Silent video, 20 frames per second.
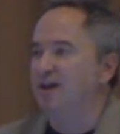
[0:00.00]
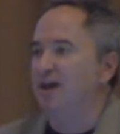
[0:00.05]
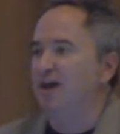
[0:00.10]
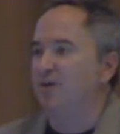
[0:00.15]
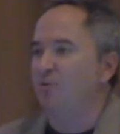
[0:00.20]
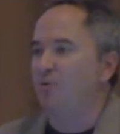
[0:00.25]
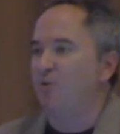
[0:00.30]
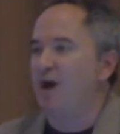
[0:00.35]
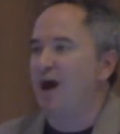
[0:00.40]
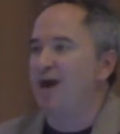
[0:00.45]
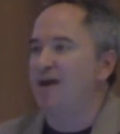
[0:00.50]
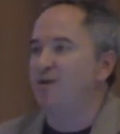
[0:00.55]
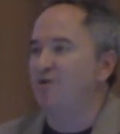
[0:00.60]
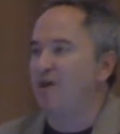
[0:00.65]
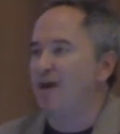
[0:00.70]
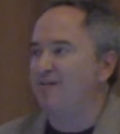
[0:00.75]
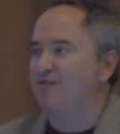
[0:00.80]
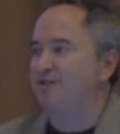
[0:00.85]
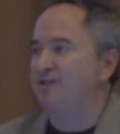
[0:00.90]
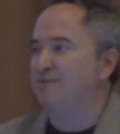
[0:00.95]
at why you
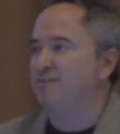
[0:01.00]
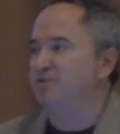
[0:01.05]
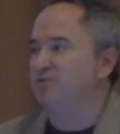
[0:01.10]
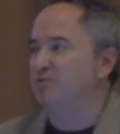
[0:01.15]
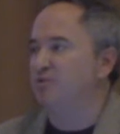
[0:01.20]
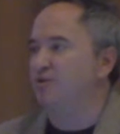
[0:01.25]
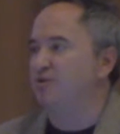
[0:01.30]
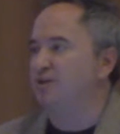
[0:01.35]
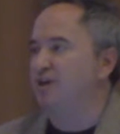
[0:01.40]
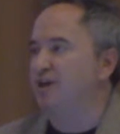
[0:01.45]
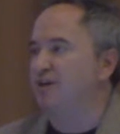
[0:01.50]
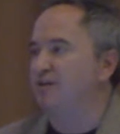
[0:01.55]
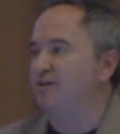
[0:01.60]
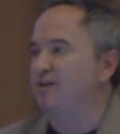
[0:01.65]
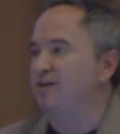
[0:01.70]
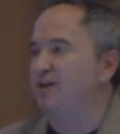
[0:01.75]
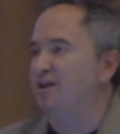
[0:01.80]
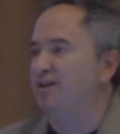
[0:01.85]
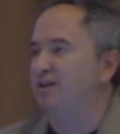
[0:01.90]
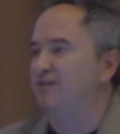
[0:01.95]
have an image
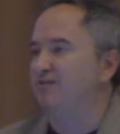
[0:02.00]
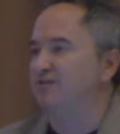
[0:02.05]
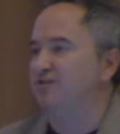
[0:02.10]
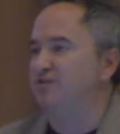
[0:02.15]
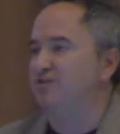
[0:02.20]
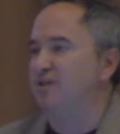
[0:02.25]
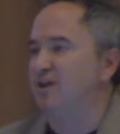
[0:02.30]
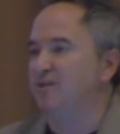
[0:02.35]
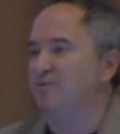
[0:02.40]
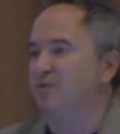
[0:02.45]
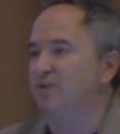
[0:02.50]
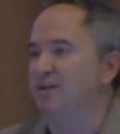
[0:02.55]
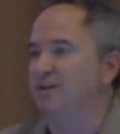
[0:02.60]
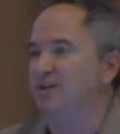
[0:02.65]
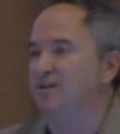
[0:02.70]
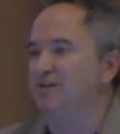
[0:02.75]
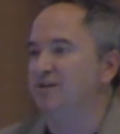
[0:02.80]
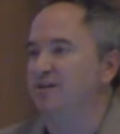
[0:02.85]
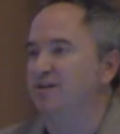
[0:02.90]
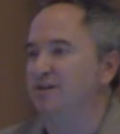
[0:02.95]
rotator, and if there's not
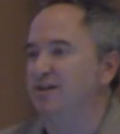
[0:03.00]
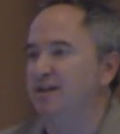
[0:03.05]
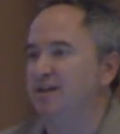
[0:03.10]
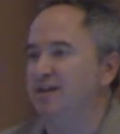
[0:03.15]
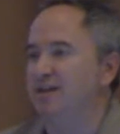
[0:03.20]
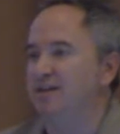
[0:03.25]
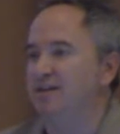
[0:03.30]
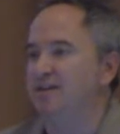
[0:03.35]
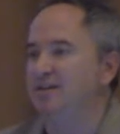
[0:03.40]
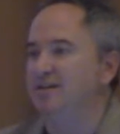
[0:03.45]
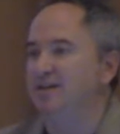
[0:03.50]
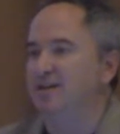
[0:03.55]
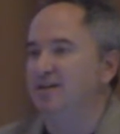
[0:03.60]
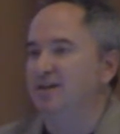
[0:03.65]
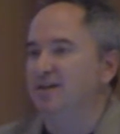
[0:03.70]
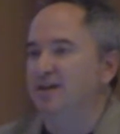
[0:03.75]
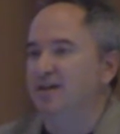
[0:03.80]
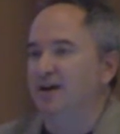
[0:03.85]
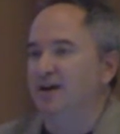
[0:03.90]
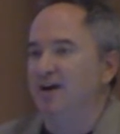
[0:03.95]
really a need,
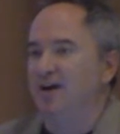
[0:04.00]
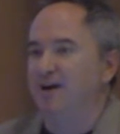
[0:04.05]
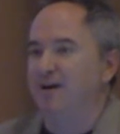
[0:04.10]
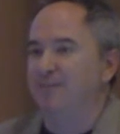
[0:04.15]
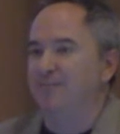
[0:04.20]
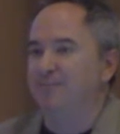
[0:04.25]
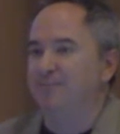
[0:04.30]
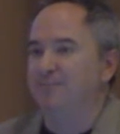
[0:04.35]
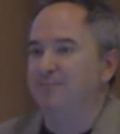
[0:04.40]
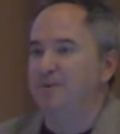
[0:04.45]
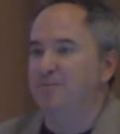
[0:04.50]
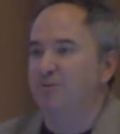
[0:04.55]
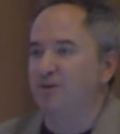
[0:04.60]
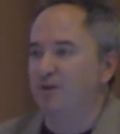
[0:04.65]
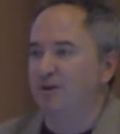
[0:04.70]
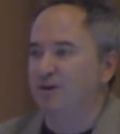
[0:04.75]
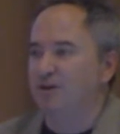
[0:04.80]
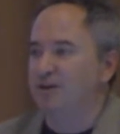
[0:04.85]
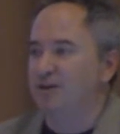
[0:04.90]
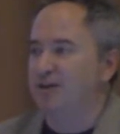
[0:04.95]

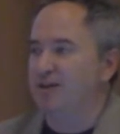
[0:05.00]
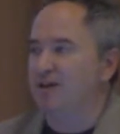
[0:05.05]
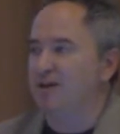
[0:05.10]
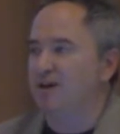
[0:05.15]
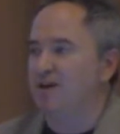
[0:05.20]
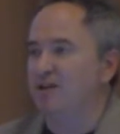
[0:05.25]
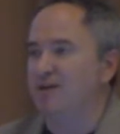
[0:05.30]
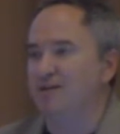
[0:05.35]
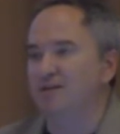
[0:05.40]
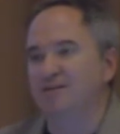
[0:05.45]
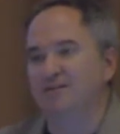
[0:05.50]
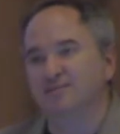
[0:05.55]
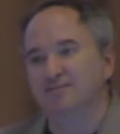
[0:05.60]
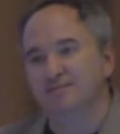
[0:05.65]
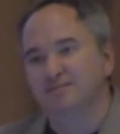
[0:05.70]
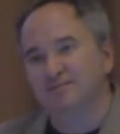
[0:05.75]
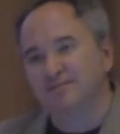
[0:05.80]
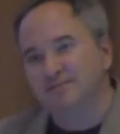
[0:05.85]
people aren't clicking on it.